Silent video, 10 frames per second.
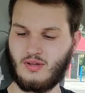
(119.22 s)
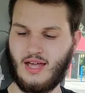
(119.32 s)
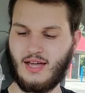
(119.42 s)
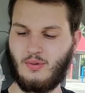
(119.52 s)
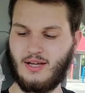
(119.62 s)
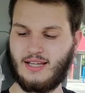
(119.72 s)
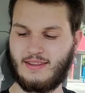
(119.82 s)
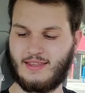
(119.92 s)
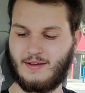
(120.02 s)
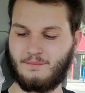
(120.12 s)
I quite
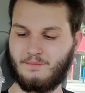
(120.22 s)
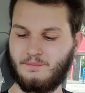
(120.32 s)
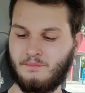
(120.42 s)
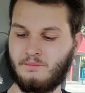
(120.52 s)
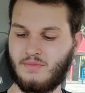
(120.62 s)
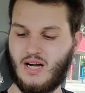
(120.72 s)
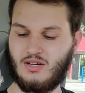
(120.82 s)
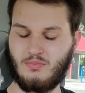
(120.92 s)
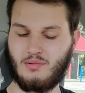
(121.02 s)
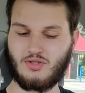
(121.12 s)
like that.
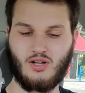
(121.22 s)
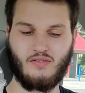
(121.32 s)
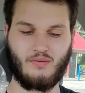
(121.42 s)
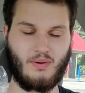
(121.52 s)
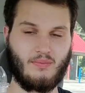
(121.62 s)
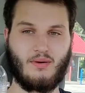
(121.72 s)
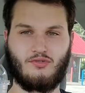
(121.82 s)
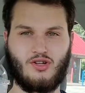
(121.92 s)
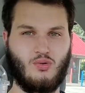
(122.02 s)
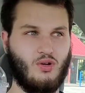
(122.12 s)
I'm sure all of it popping on the
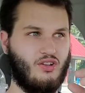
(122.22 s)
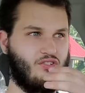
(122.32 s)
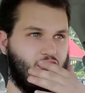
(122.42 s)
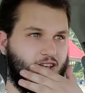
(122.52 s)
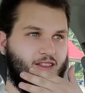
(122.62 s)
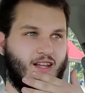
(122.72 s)
screen was actually in the